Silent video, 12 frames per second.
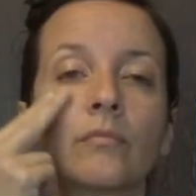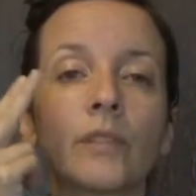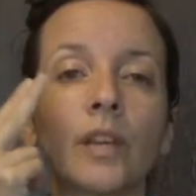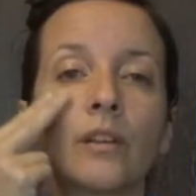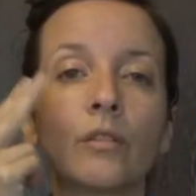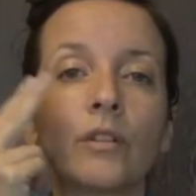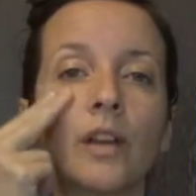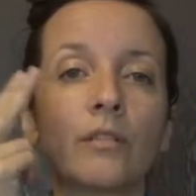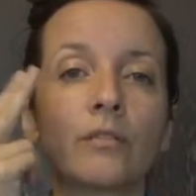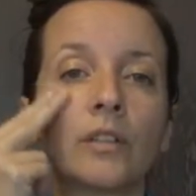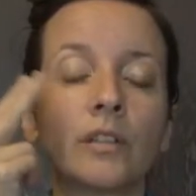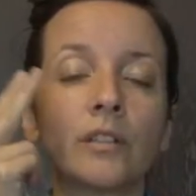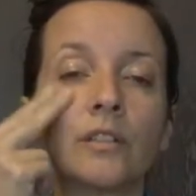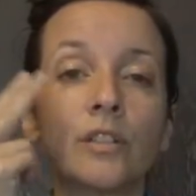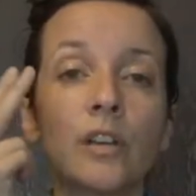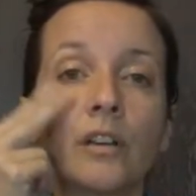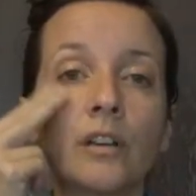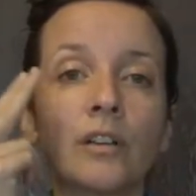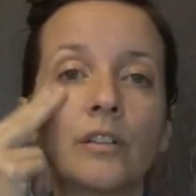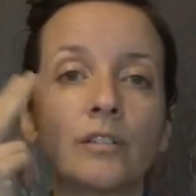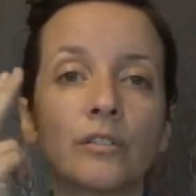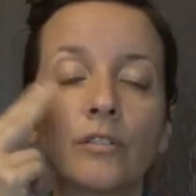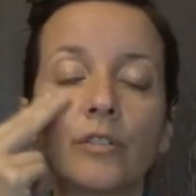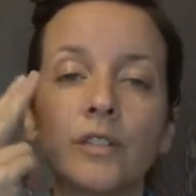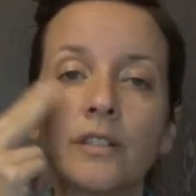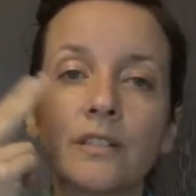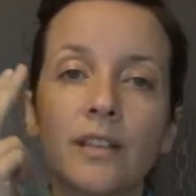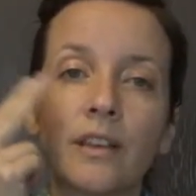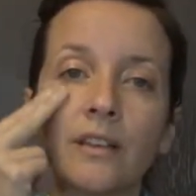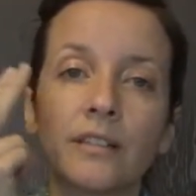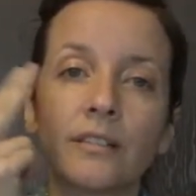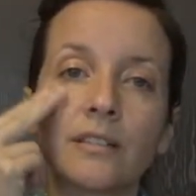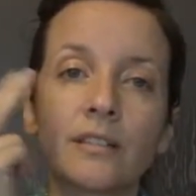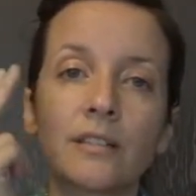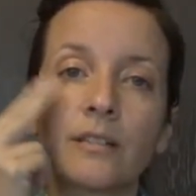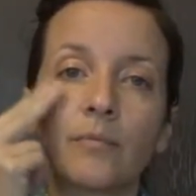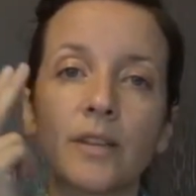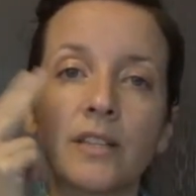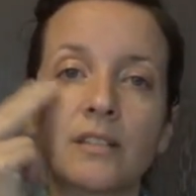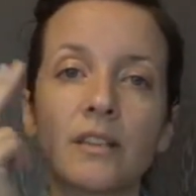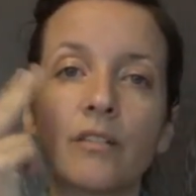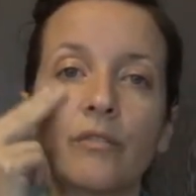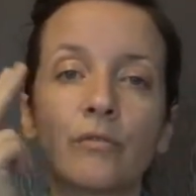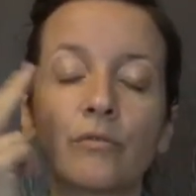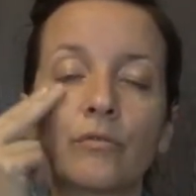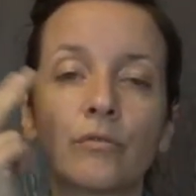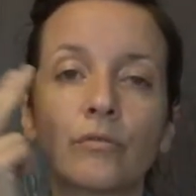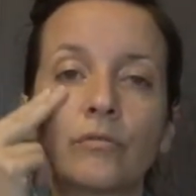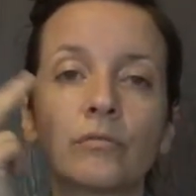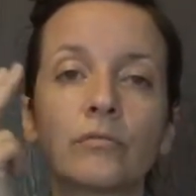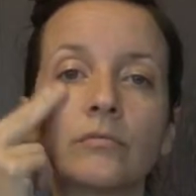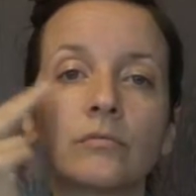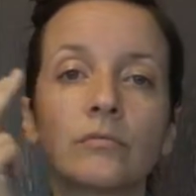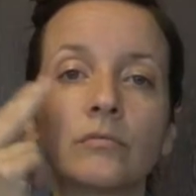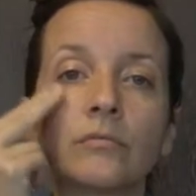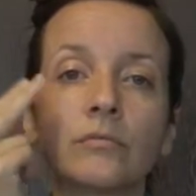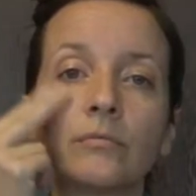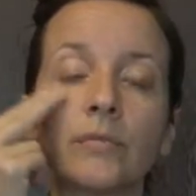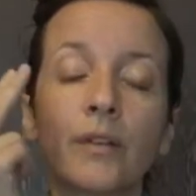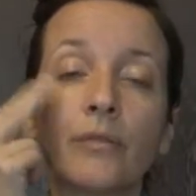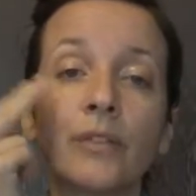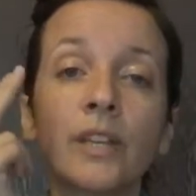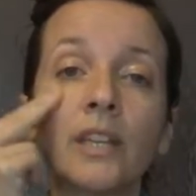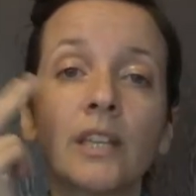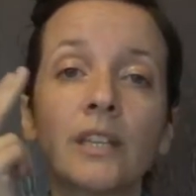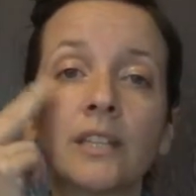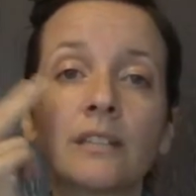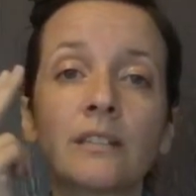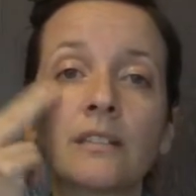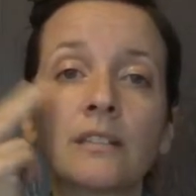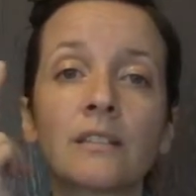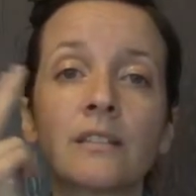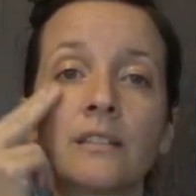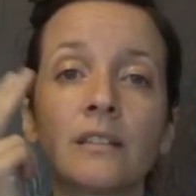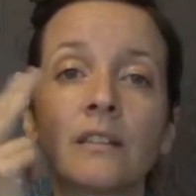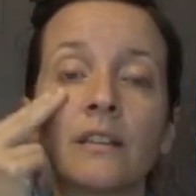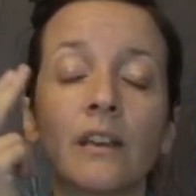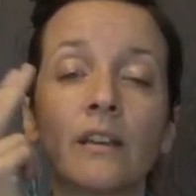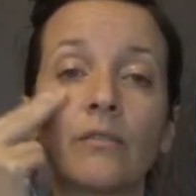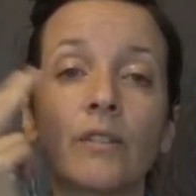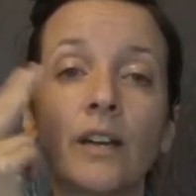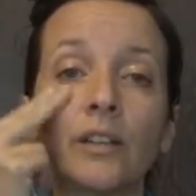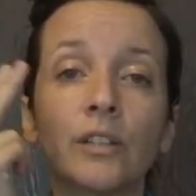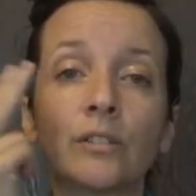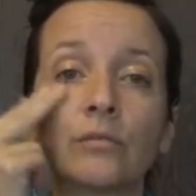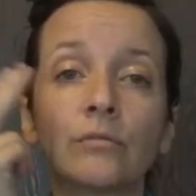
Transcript: I don't have to judge or criticize myself. My feelings have value.